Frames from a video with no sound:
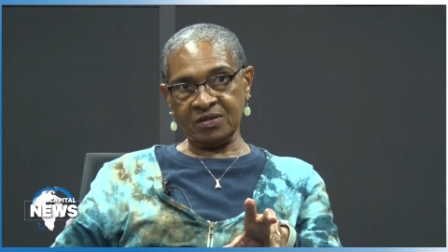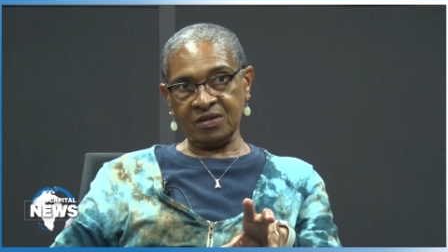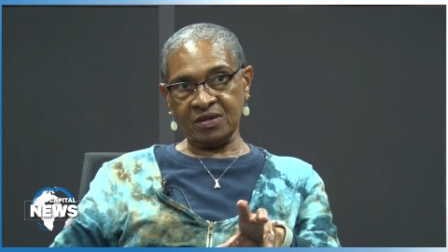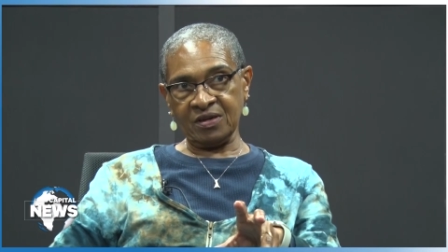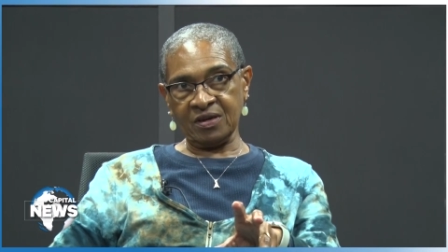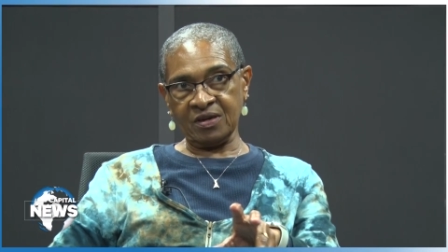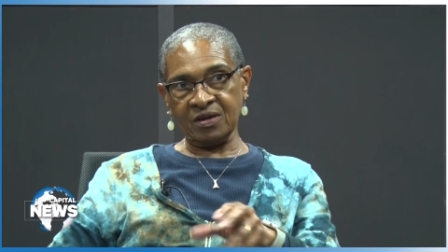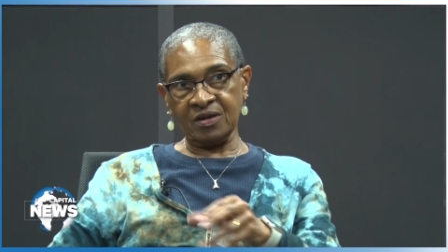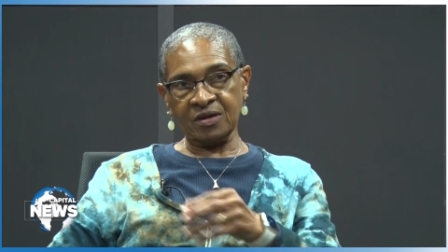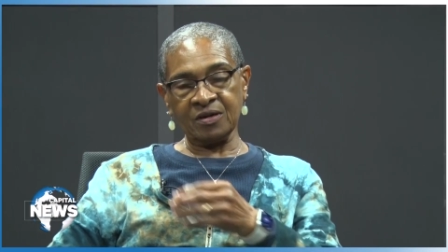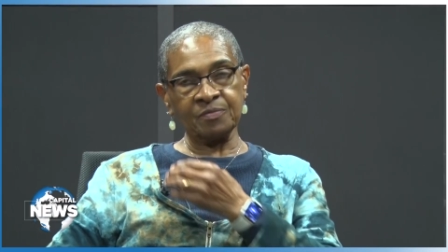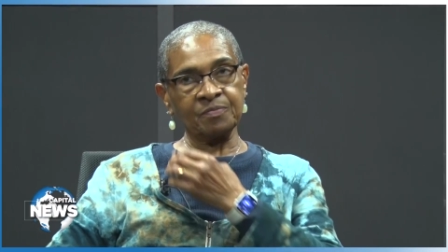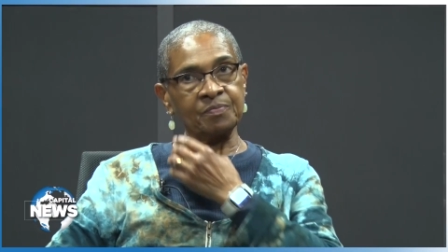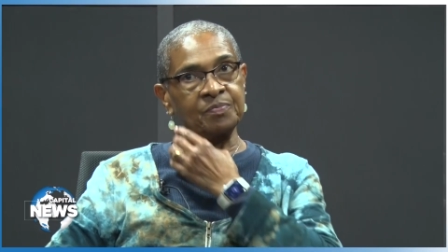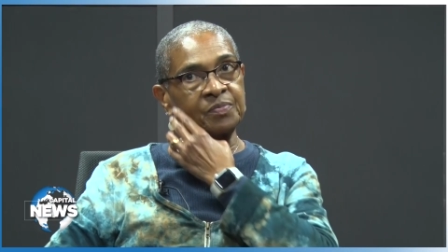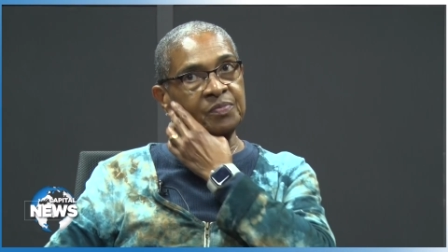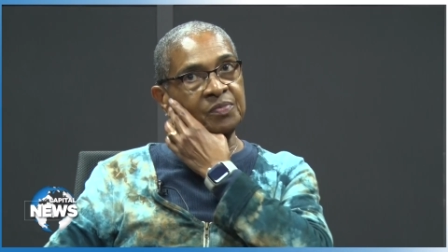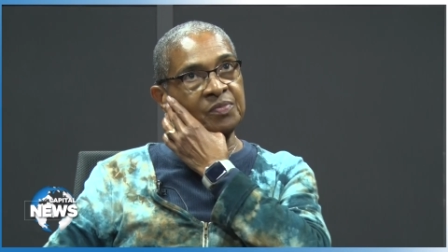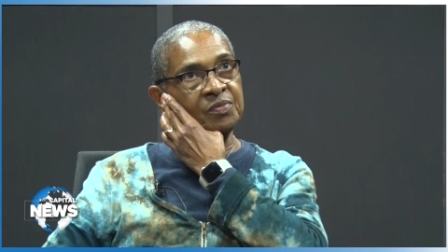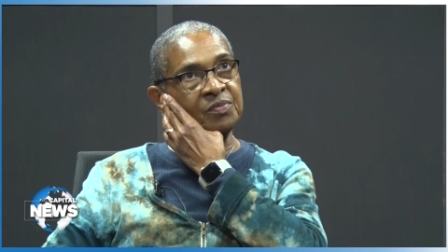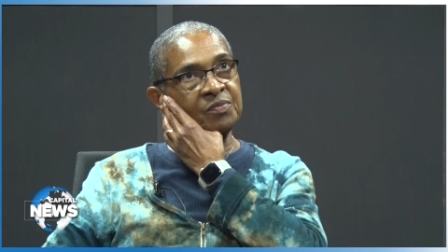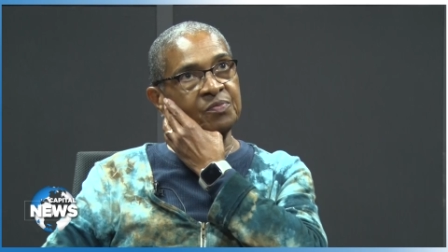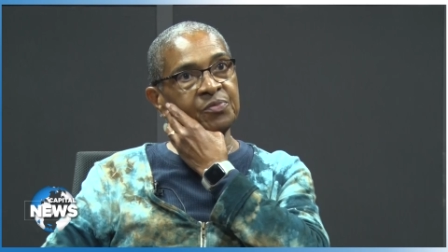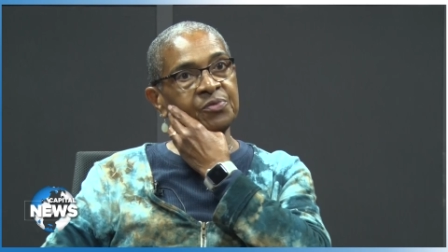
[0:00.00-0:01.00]

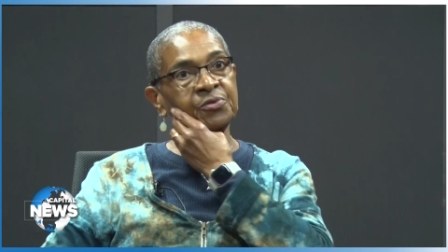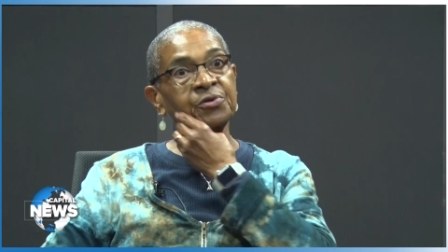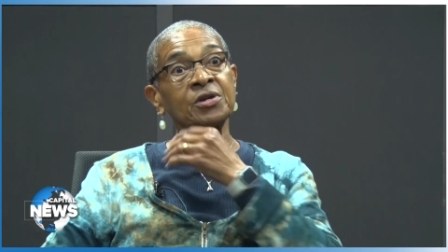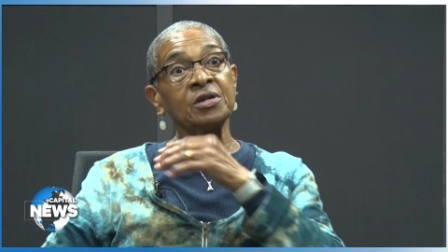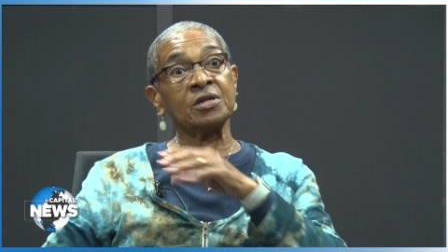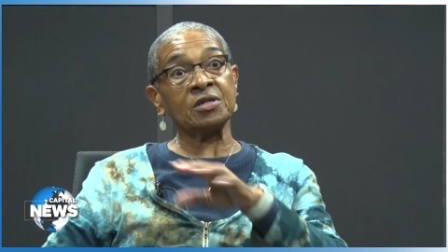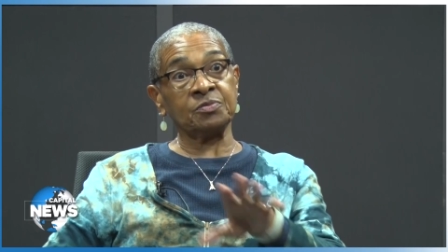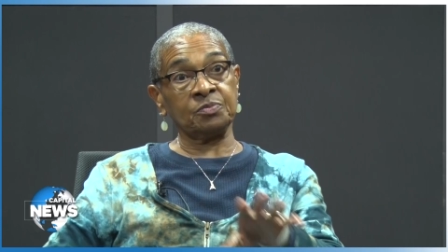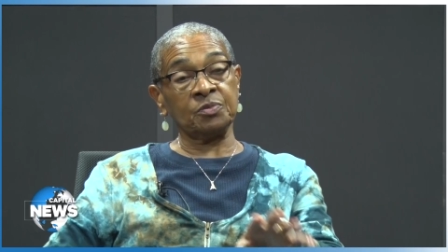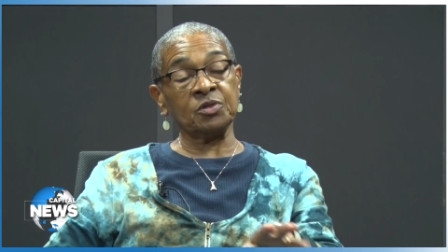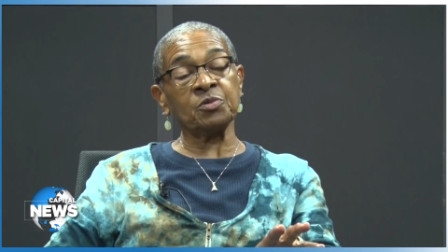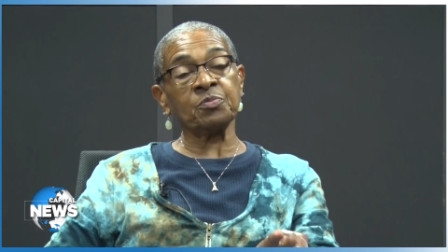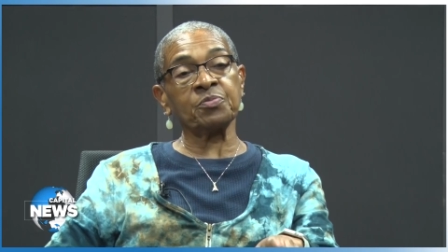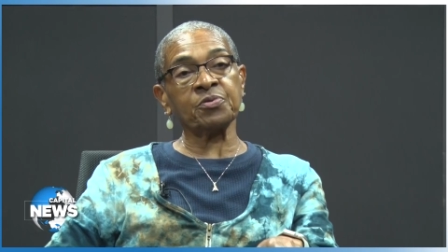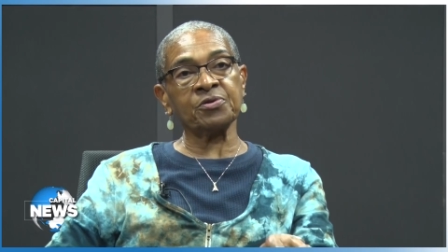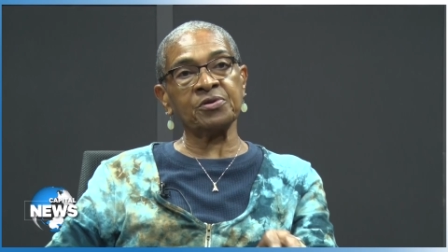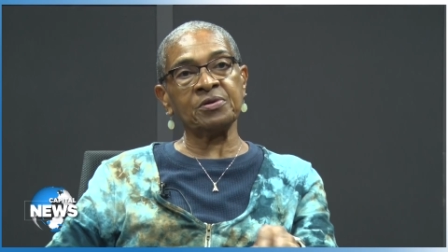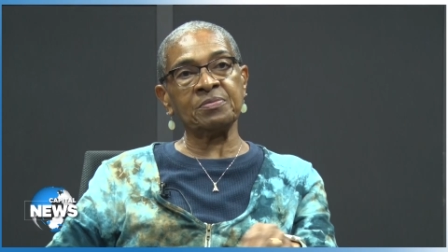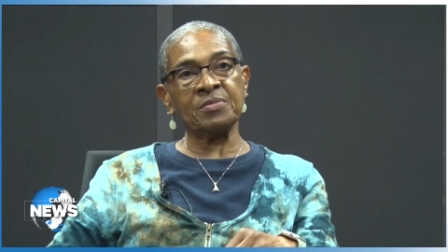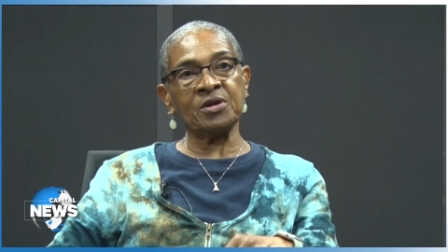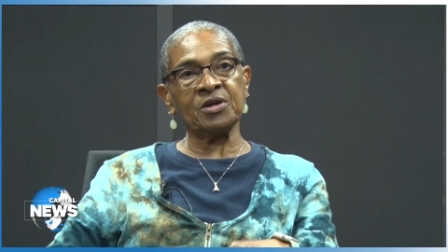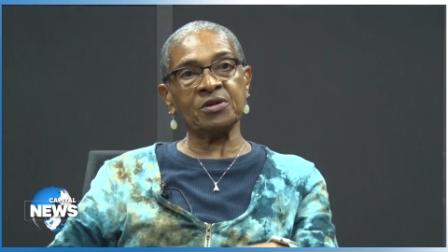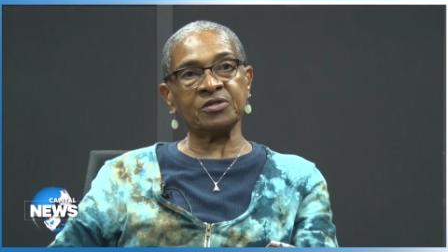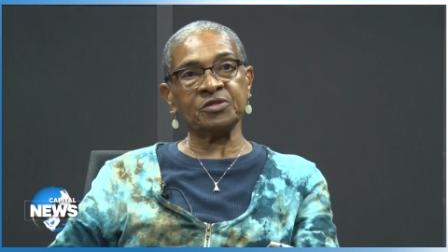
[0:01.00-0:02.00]
the
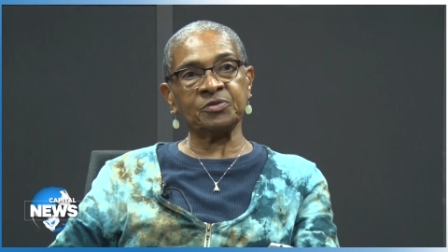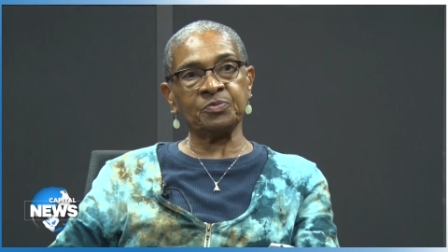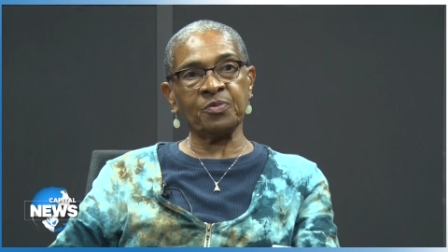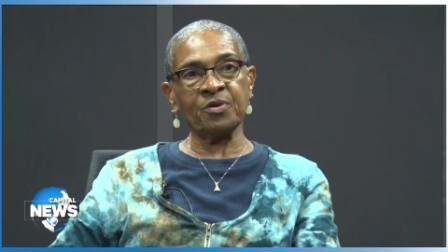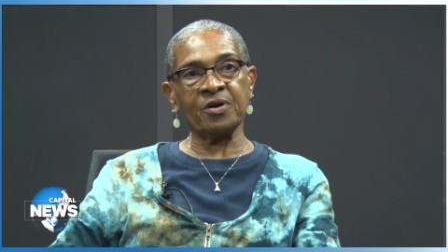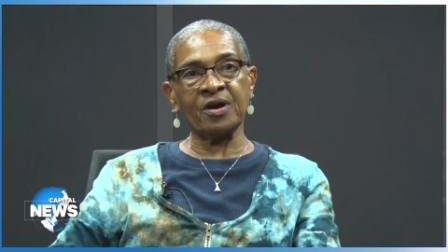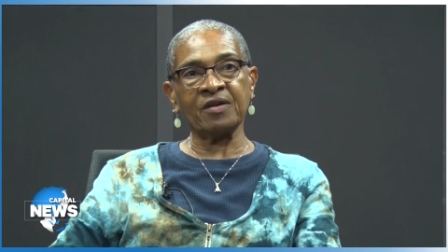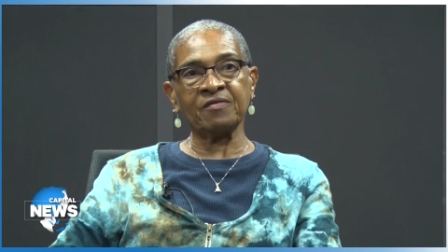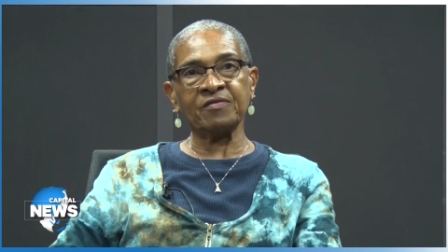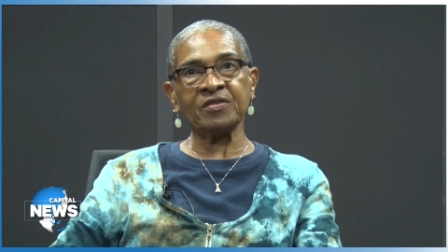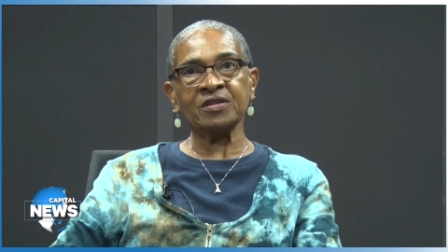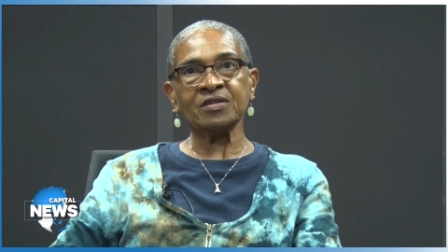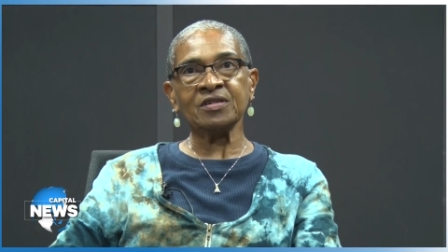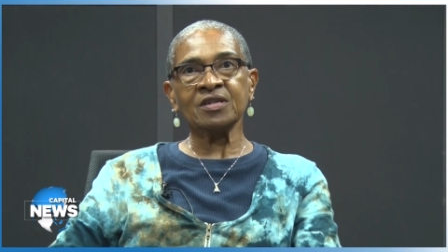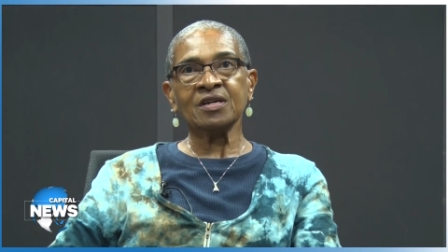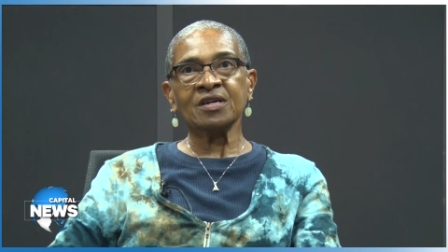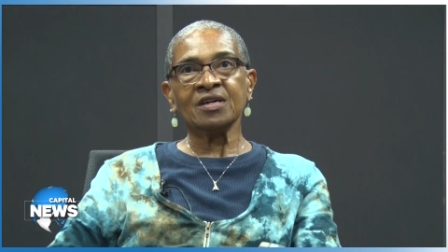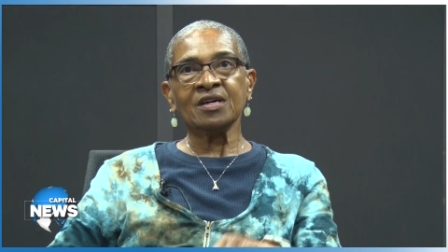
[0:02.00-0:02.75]
premiere is private.